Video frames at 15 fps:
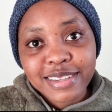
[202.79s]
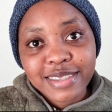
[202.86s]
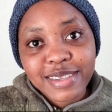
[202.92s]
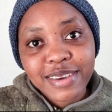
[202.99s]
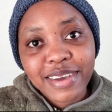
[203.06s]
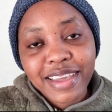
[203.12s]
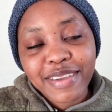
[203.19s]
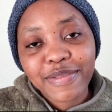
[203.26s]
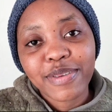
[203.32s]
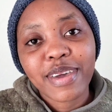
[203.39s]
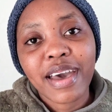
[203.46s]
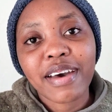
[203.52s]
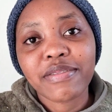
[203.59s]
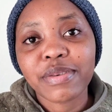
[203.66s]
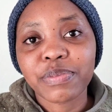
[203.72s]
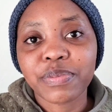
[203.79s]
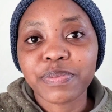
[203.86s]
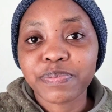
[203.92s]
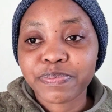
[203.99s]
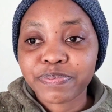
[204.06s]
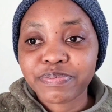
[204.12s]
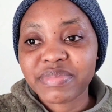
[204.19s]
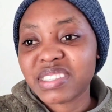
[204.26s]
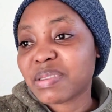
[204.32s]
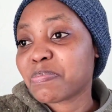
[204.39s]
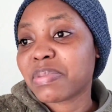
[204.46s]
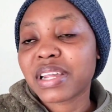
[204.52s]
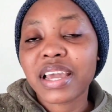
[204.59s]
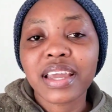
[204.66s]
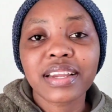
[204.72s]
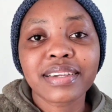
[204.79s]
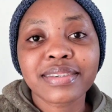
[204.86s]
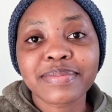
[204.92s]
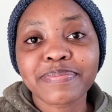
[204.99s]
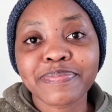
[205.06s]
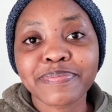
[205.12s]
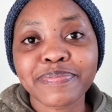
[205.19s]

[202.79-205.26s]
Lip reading: So if you have a D plane,